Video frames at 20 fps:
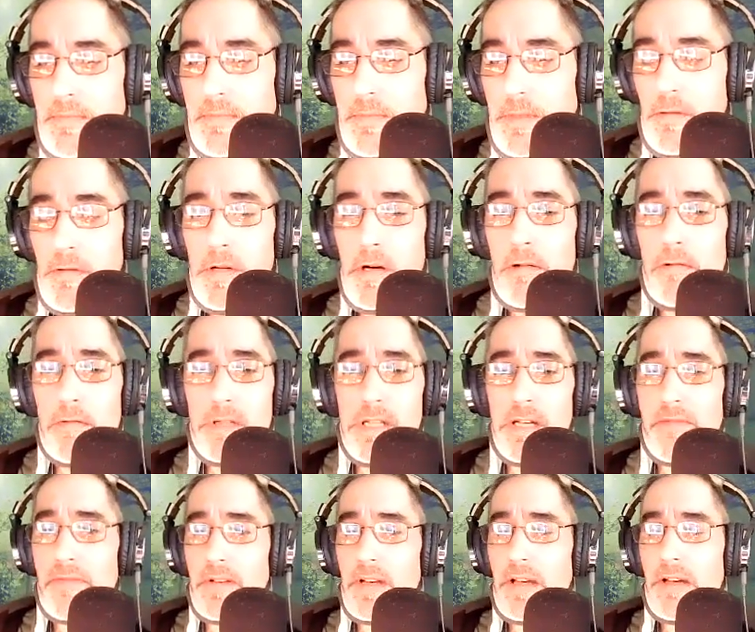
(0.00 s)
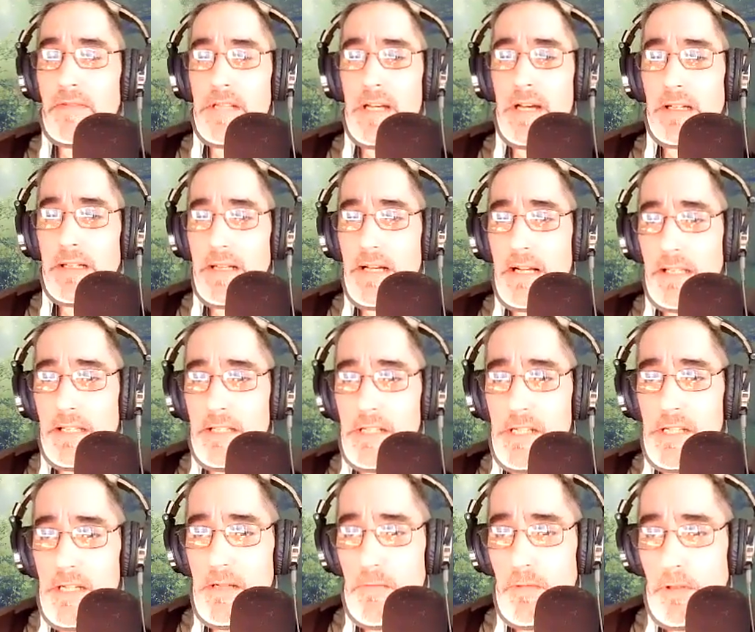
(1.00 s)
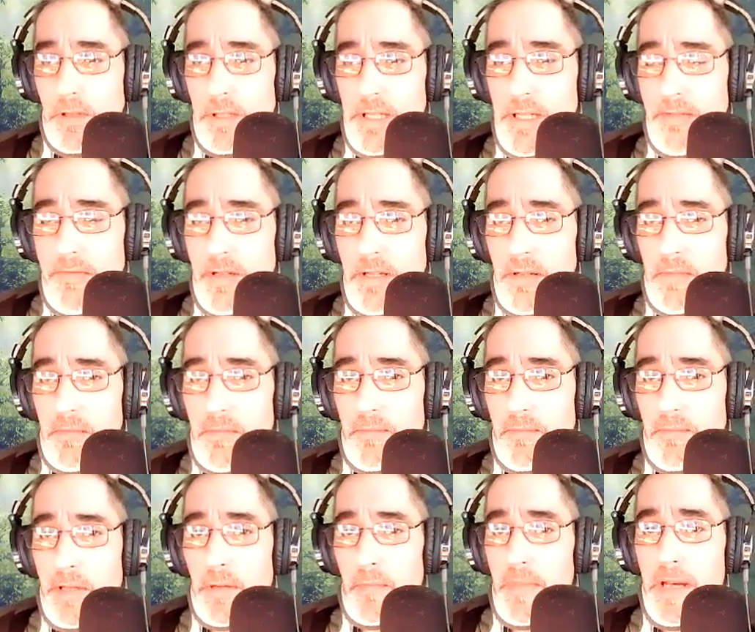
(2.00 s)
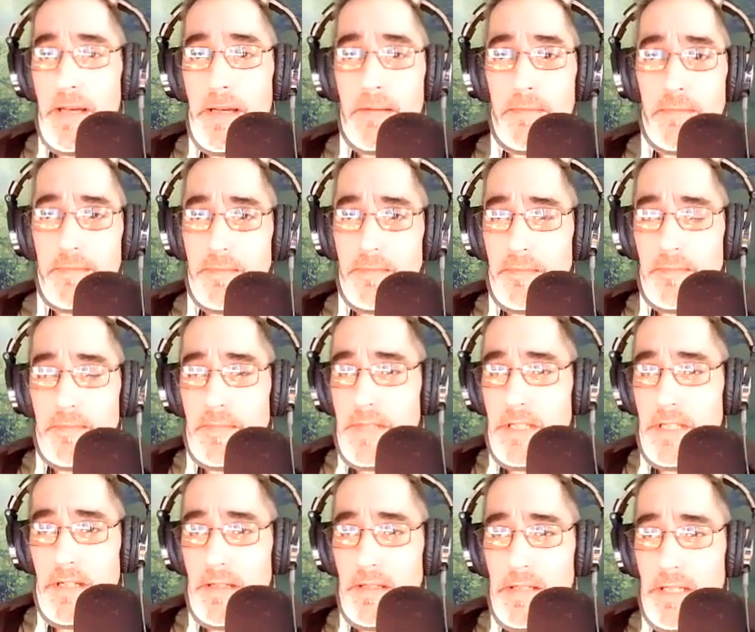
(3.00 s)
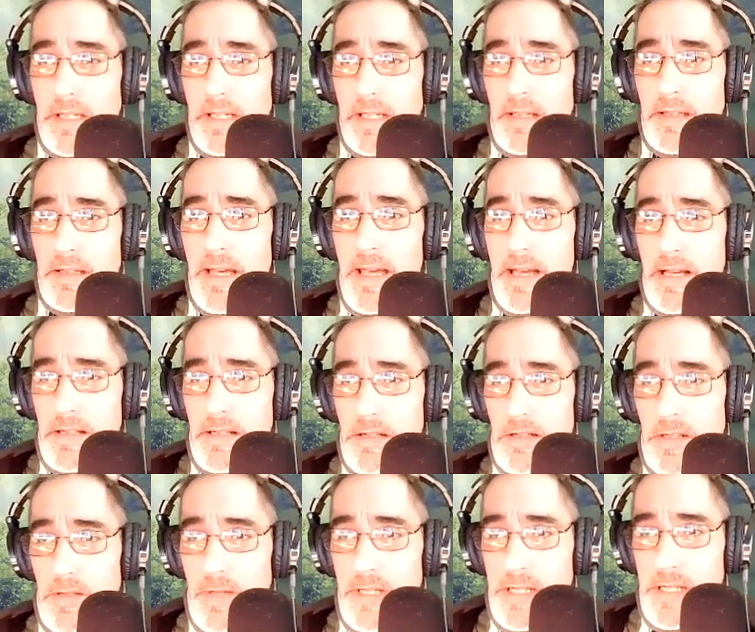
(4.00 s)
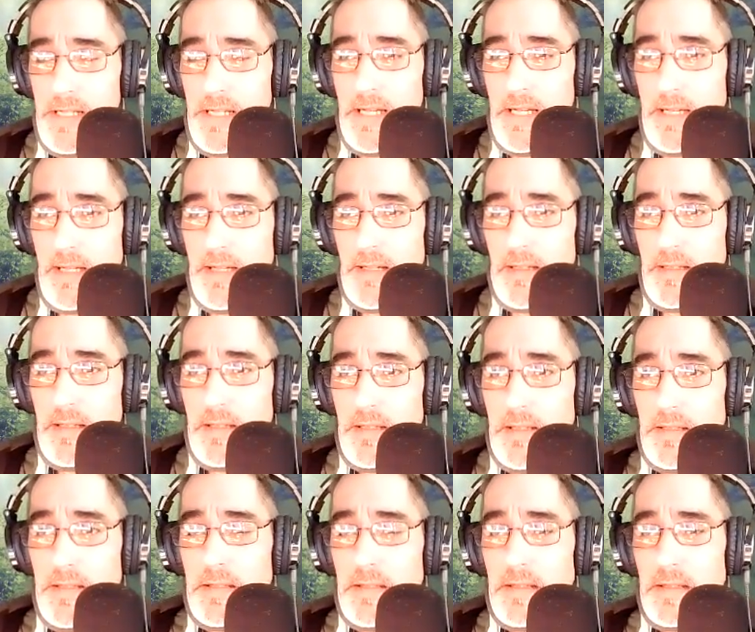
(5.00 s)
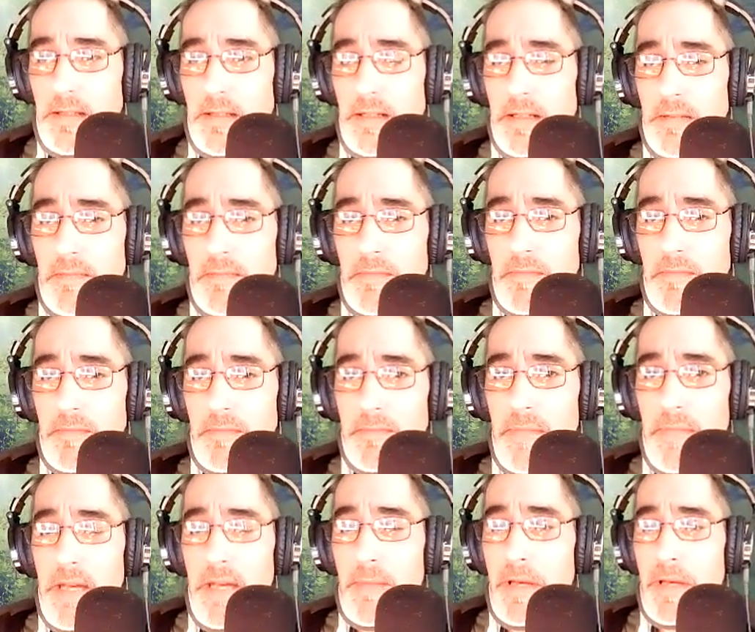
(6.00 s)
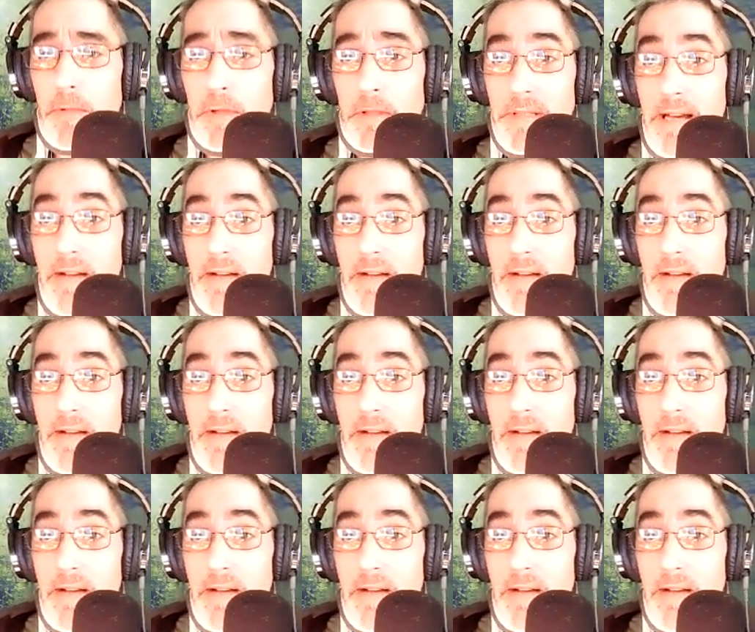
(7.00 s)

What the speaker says: who knows if technology will even permit to get the answers we seek. Maybe it will